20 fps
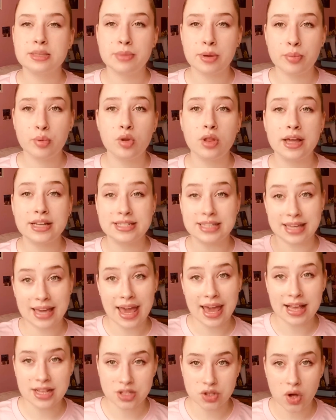like to
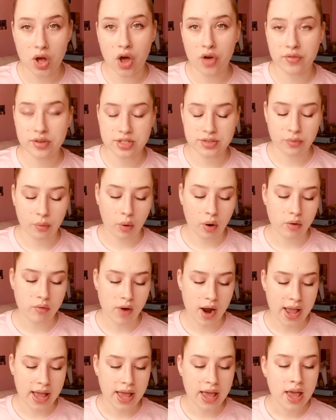cancel Elvis for,
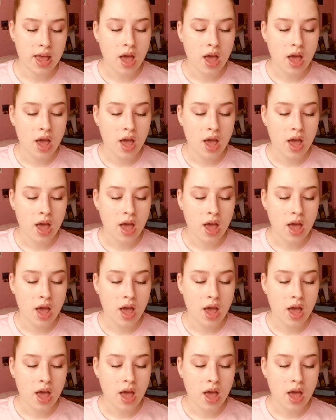right,